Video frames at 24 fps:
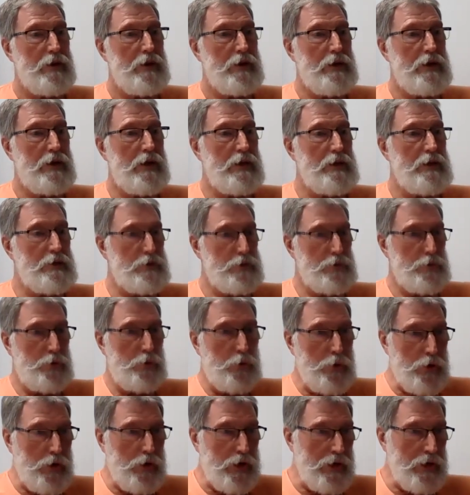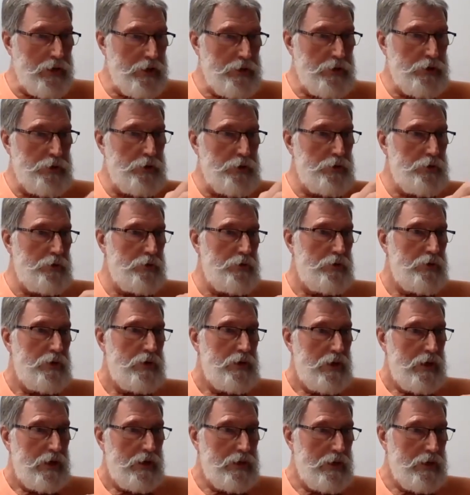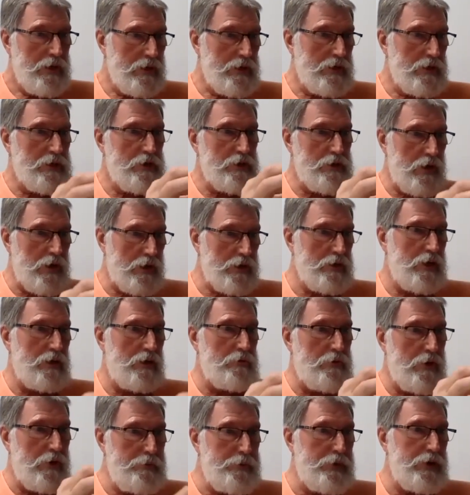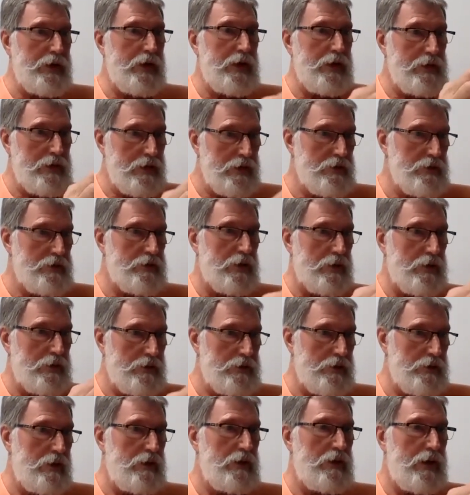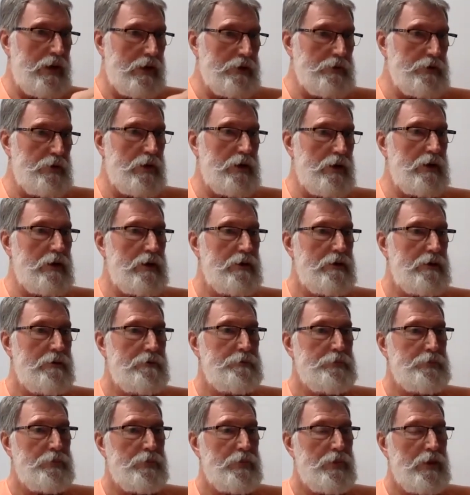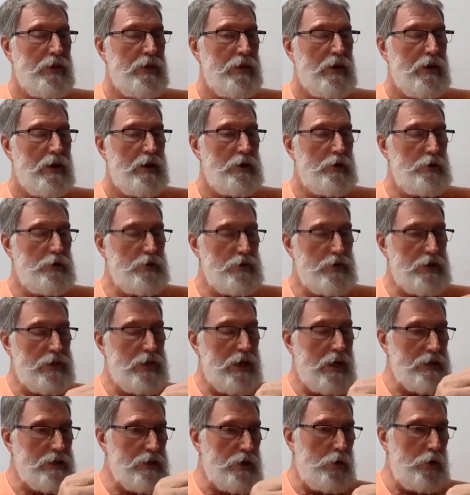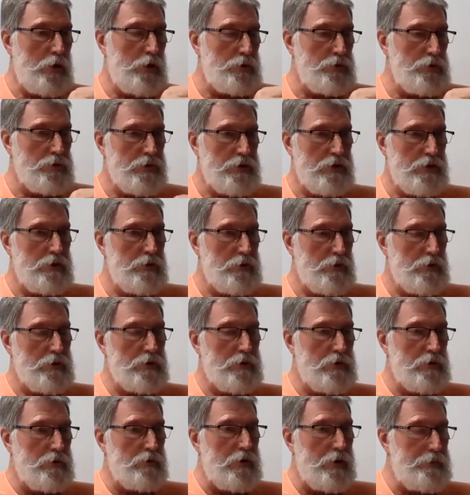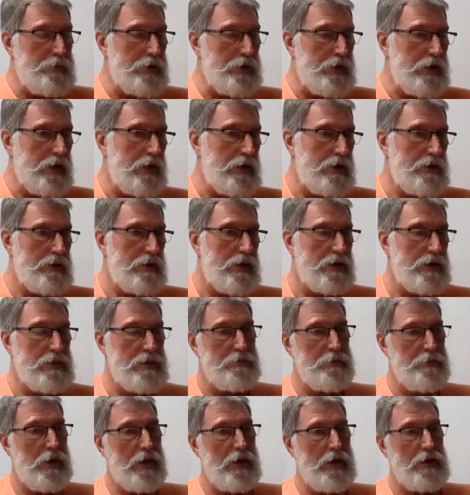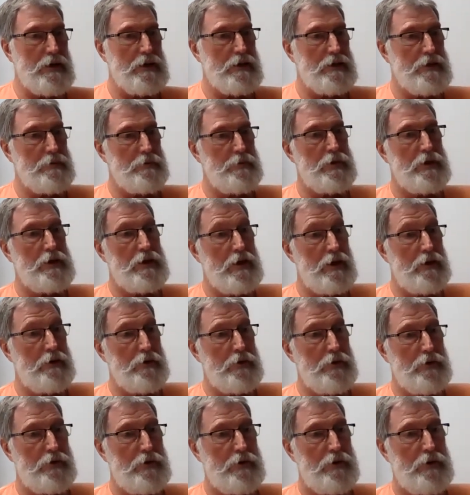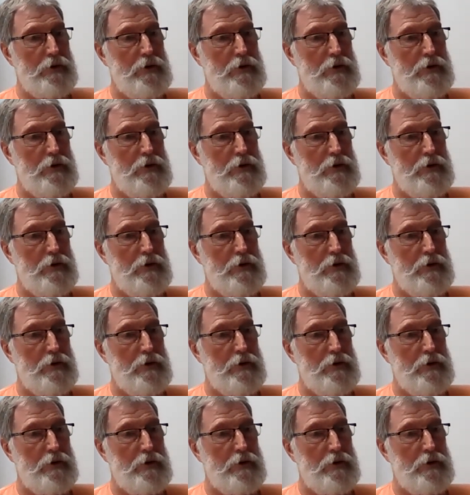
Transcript: It has to hook into another structure, replicating structure, actually, use it as a host in order to replicate. That's the mechanism we're dealing with.